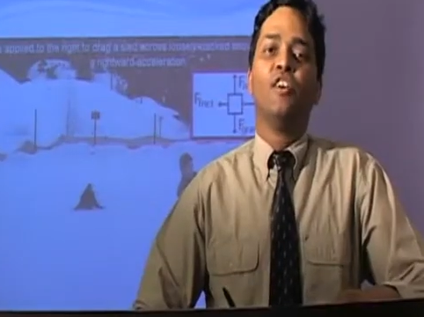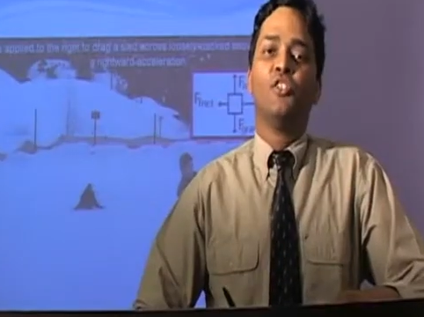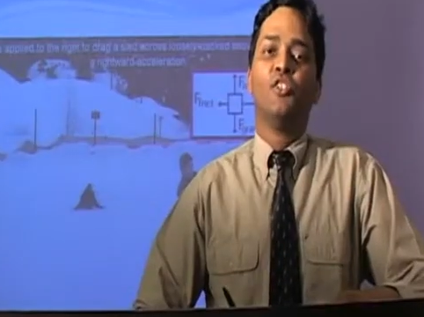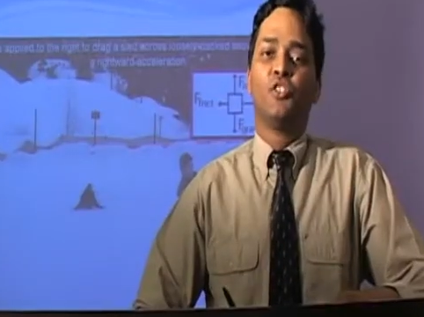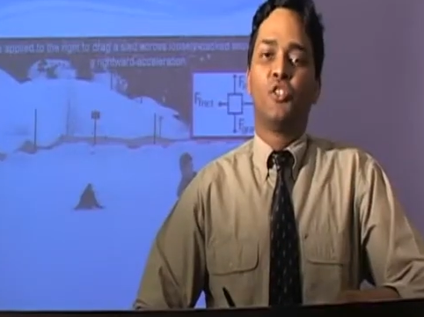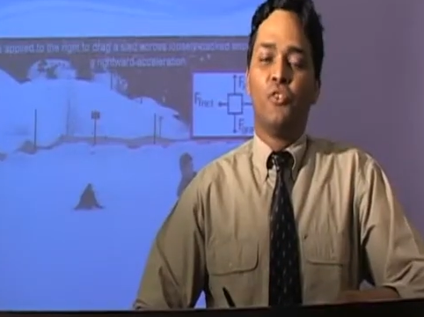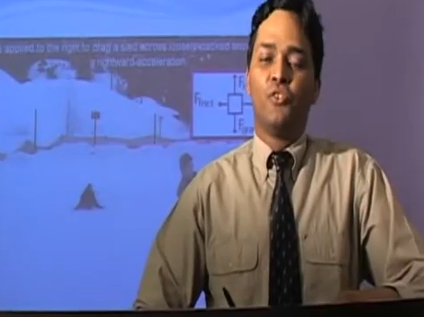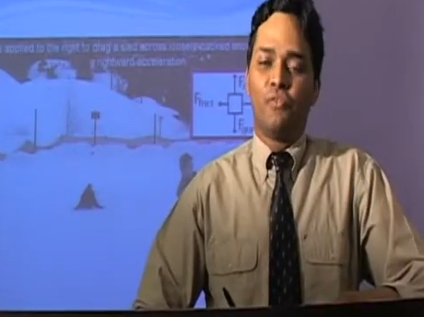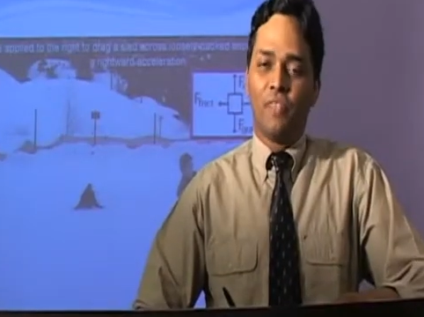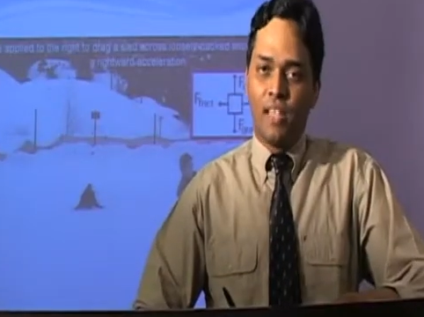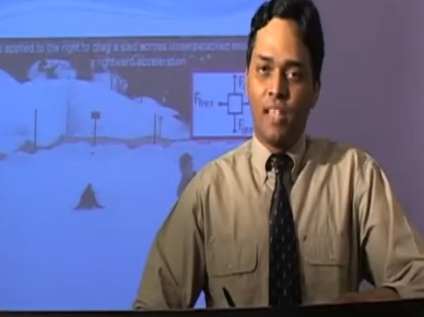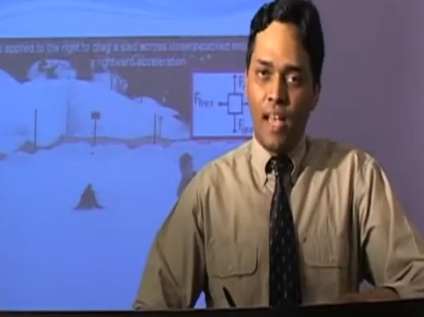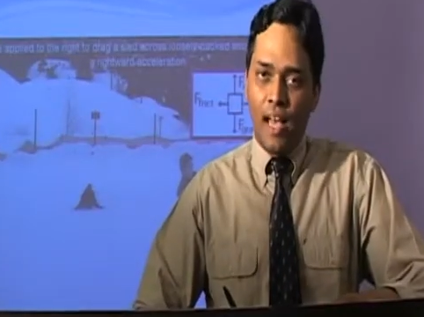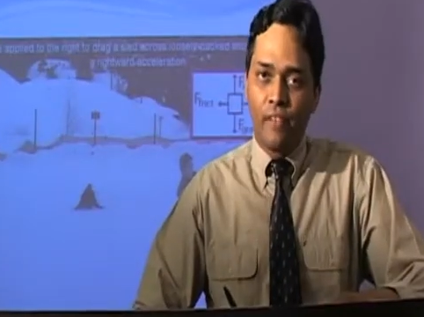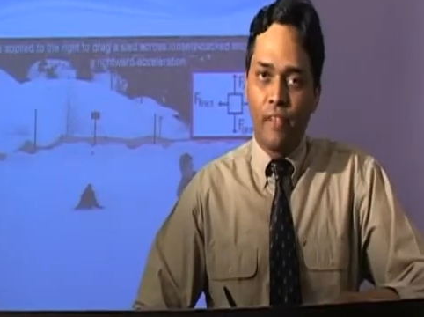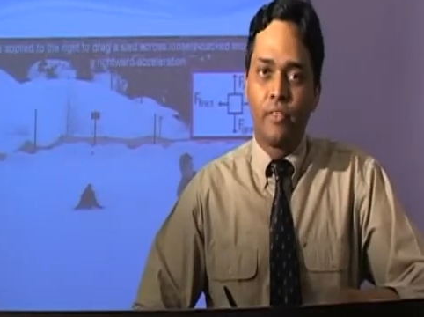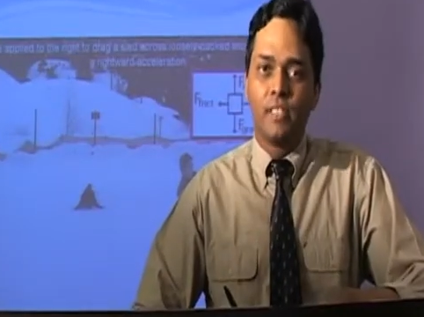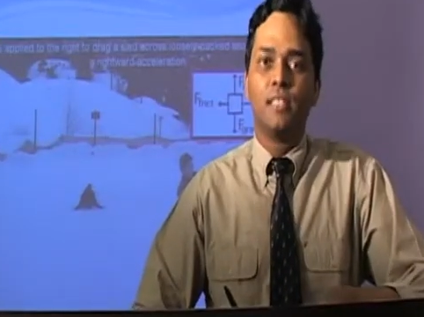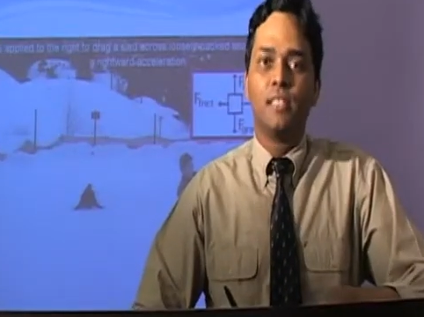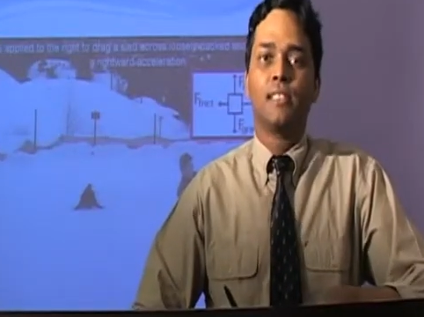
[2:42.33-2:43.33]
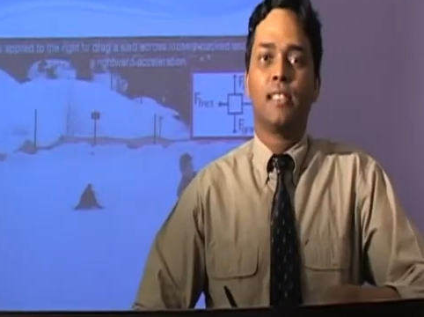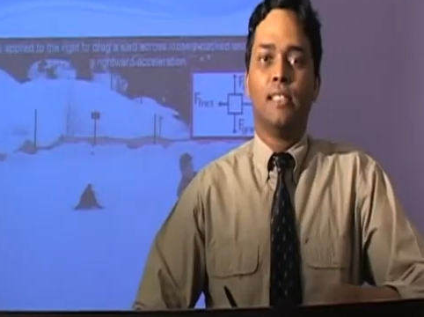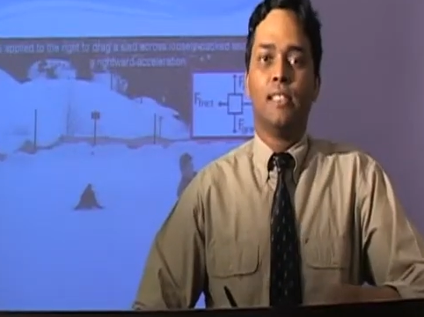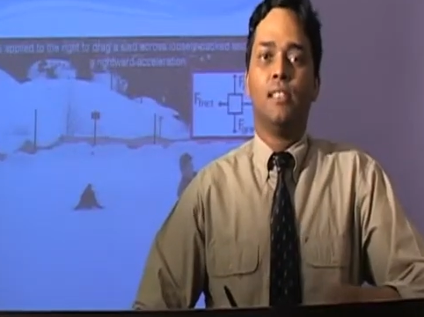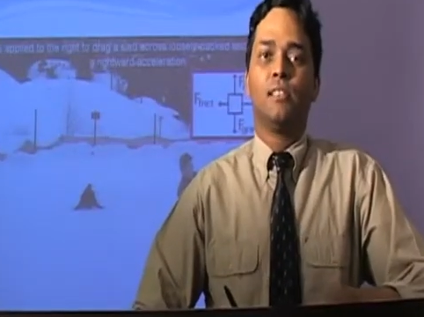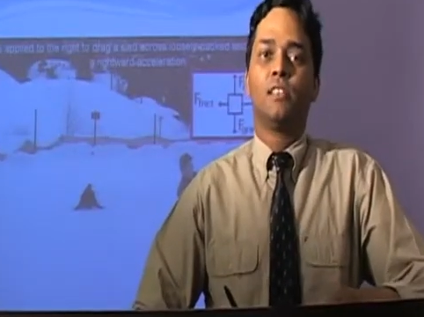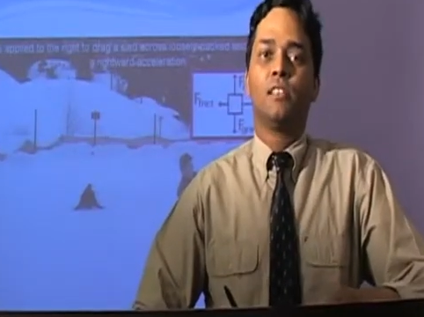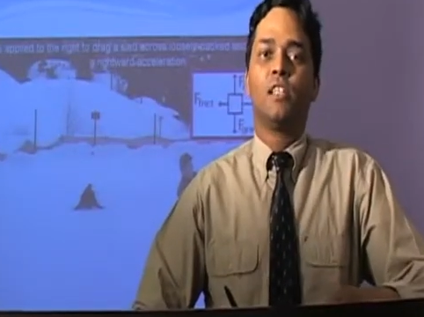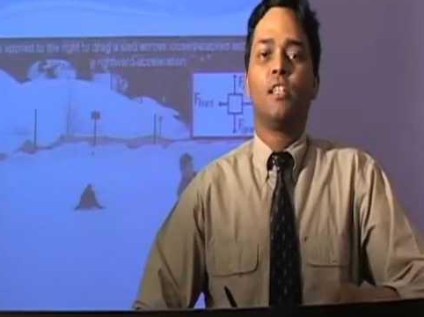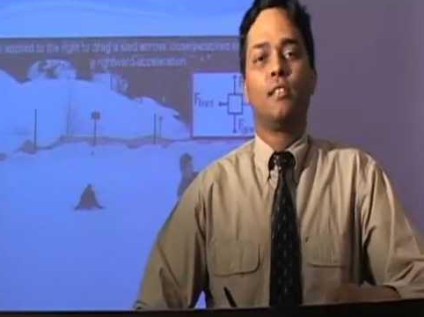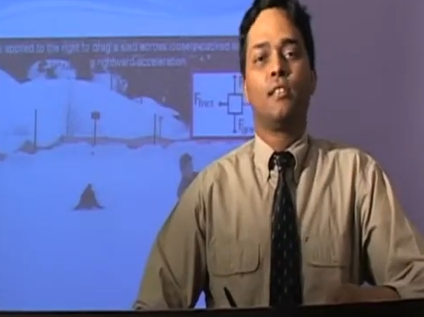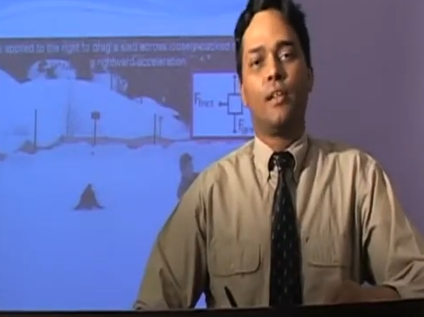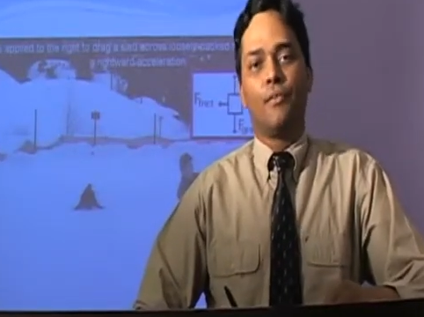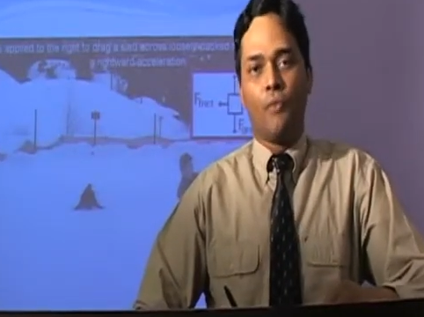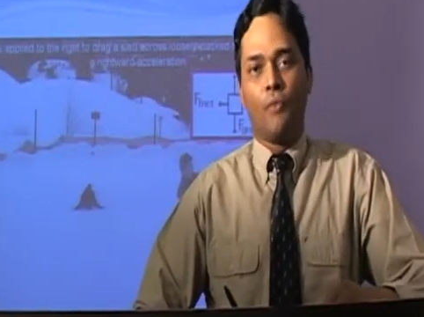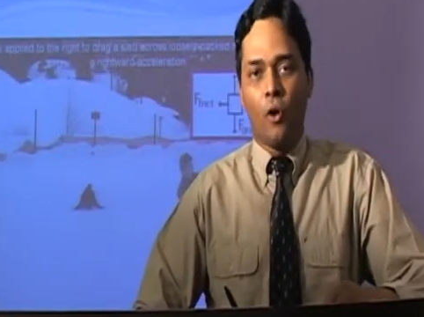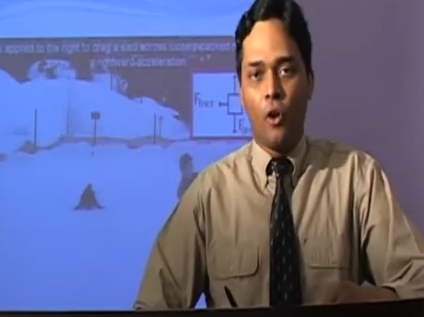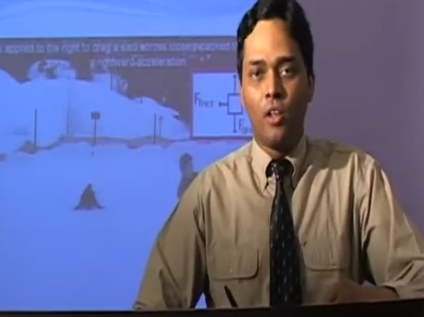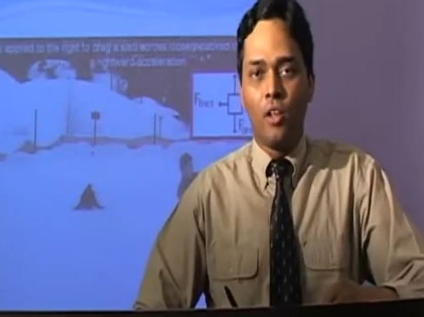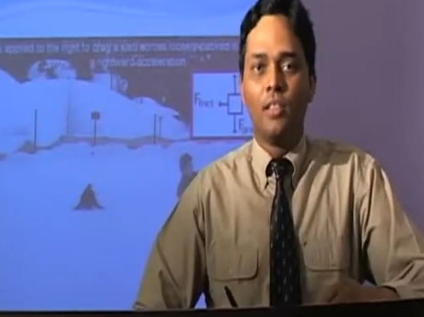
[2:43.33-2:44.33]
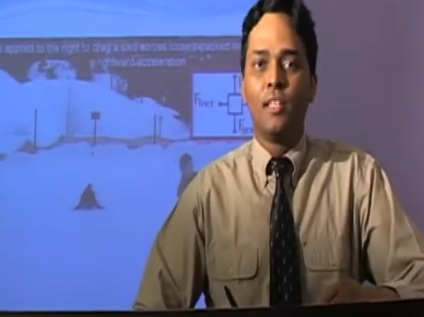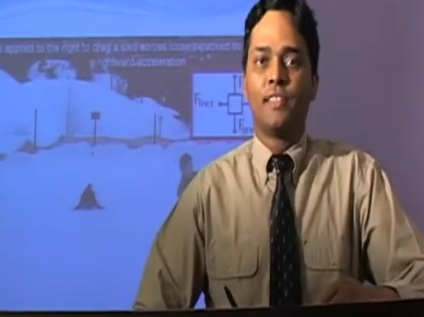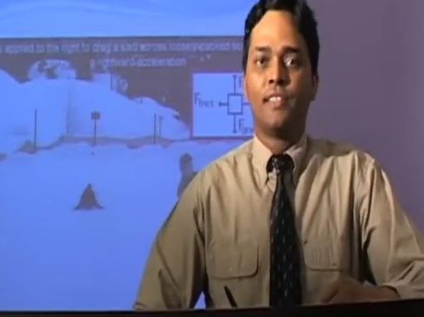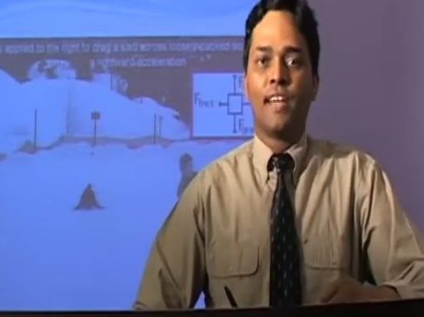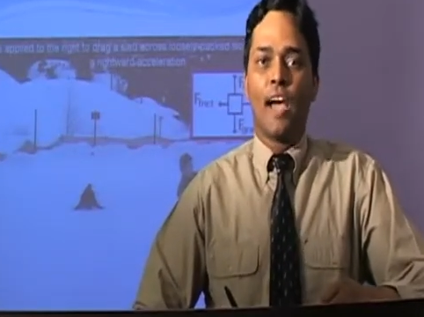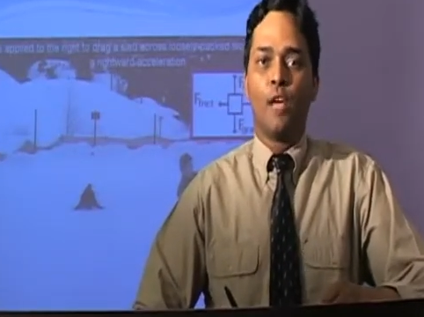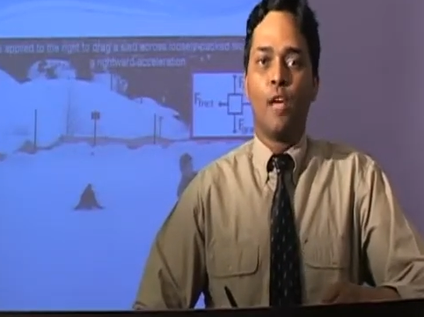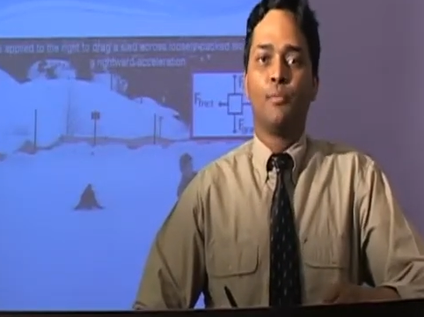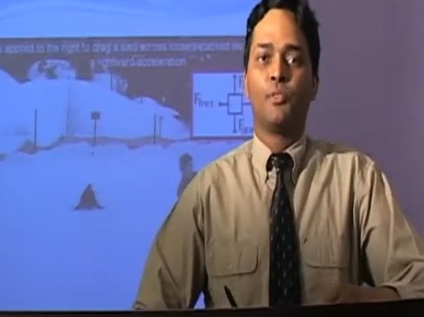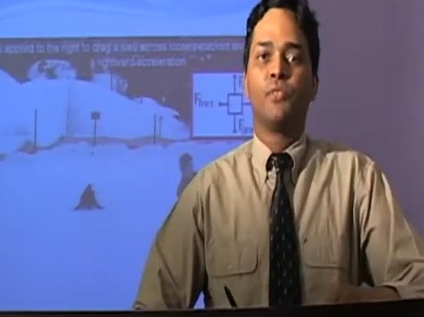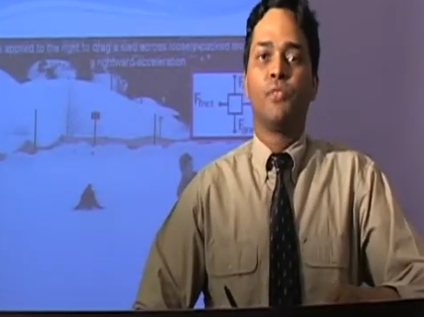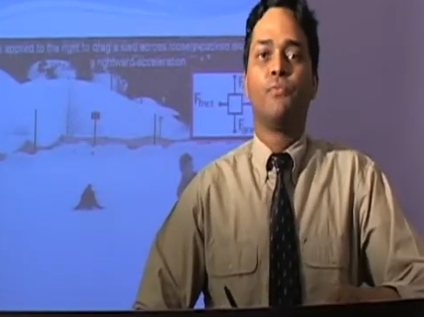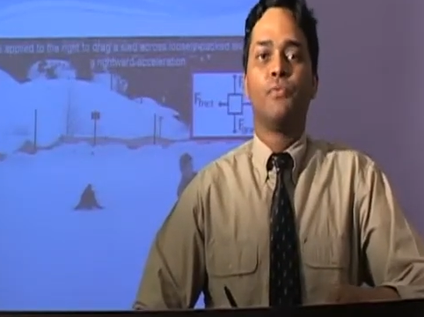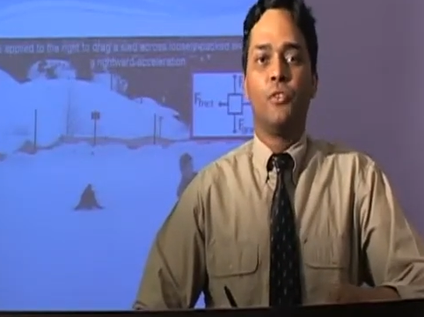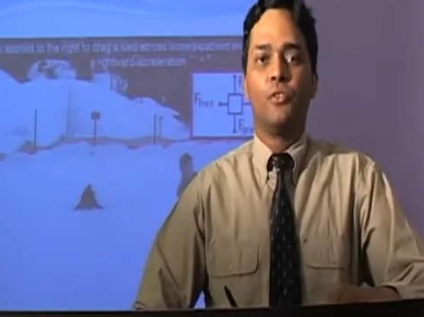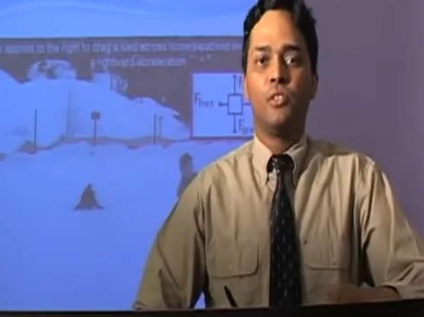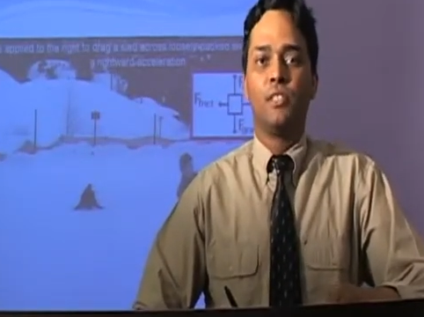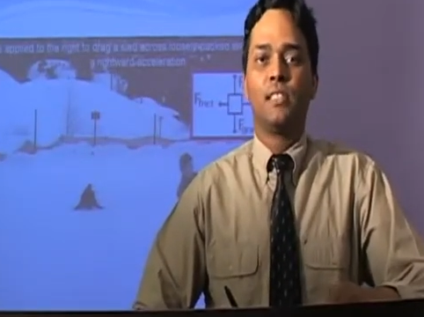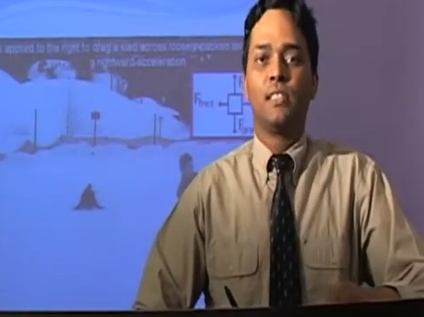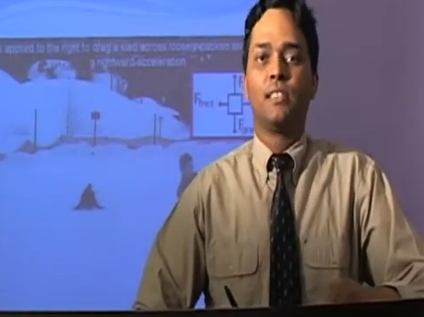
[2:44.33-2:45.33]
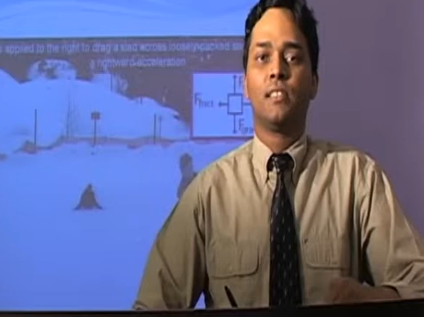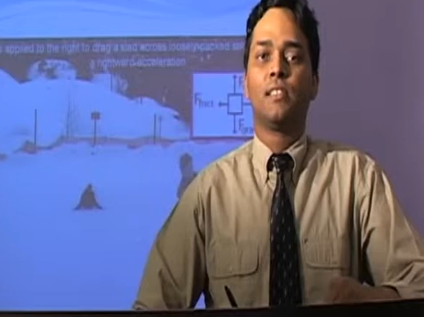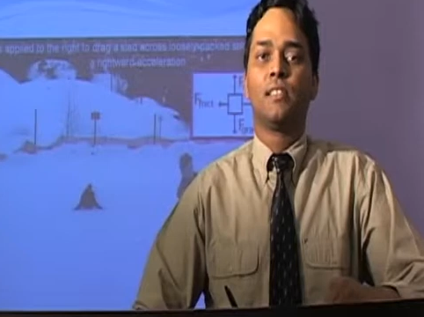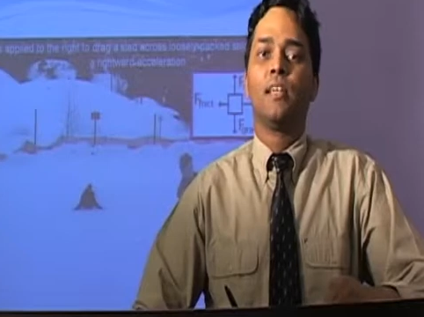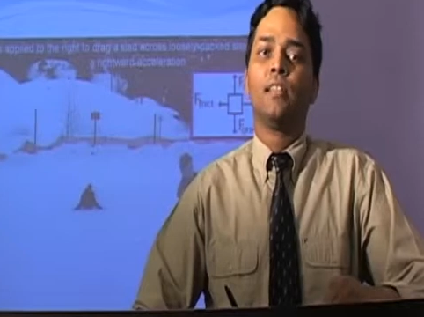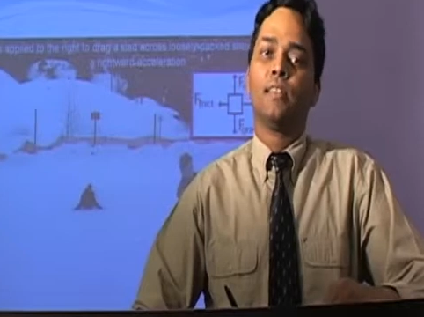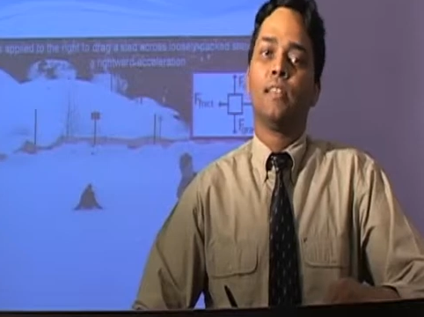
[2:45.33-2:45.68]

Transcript: so we have discussed all the types of forces